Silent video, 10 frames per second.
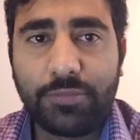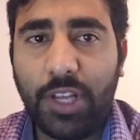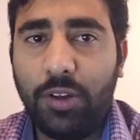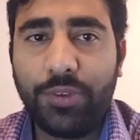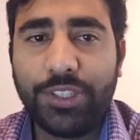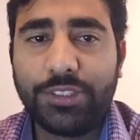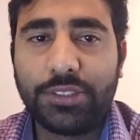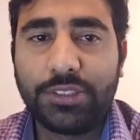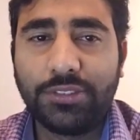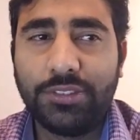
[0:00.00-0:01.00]

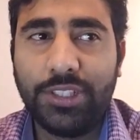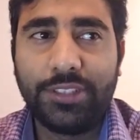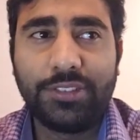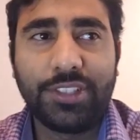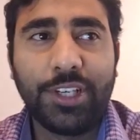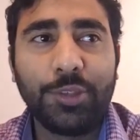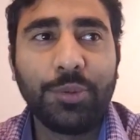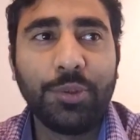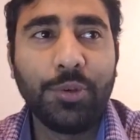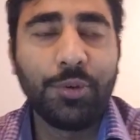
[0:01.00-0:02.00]
always like try
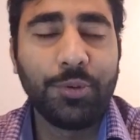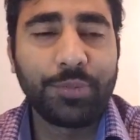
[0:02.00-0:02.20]
to